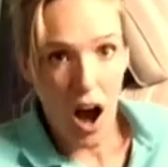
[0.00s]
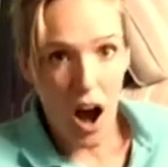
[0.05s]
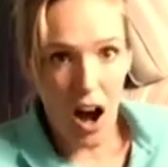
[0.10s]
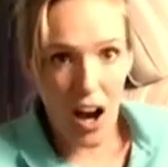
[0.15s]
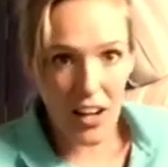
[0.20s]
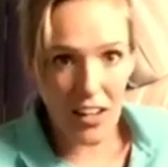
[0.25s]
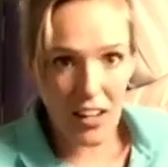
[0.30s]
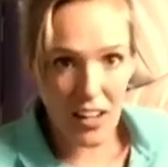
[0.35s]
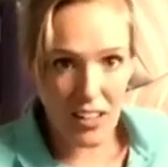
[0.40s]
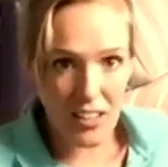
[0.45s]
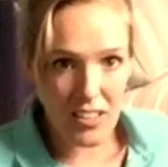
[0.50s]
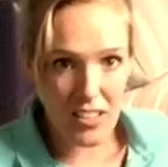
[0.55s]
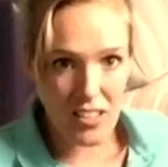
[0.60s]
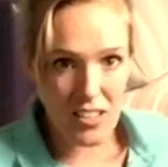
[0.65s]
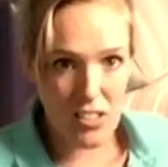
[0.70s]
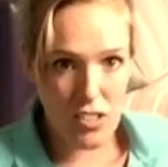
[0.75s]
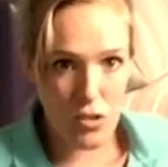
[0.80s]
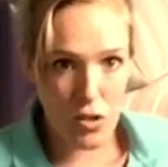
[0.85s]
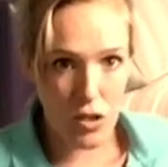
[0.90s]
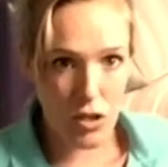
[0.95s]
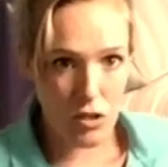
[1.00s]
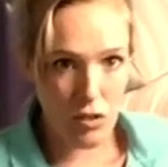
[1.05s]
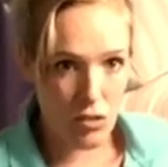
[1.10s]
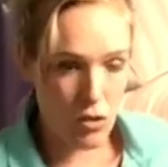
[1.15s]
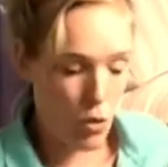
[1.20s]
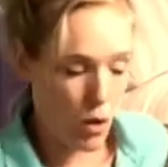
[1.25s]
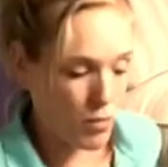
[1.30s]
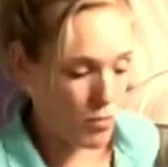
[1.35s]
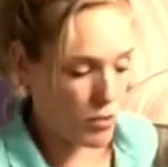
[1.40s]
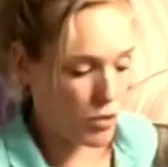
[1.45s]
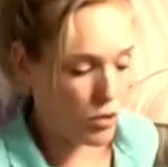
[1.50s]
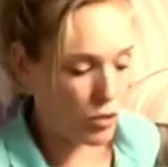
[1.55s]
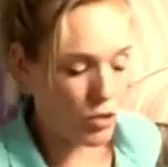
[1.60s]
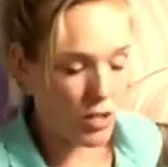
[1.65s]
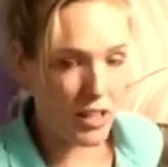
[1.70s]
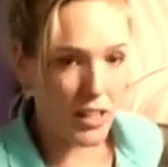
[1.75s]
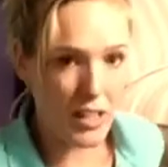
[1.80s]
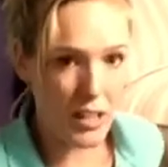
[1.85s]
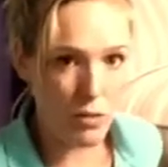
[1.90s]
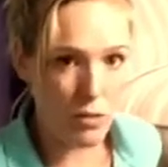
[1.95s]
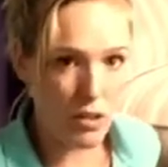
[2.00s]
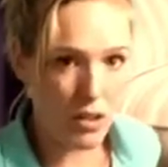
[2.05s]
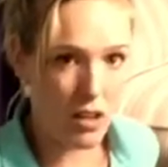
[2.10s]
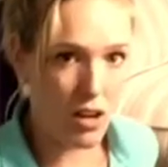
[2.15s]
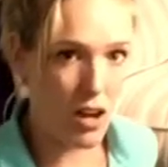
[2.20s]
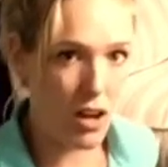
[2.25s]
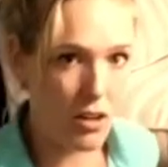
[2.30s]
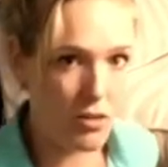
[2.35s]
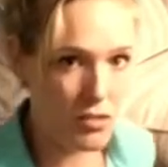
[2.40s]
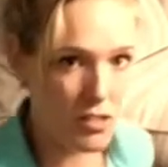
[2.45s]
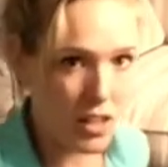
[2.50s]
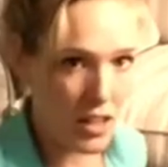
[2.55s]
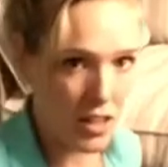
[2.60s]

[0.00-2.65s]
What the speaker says: I like to do it quite methodically with the calves.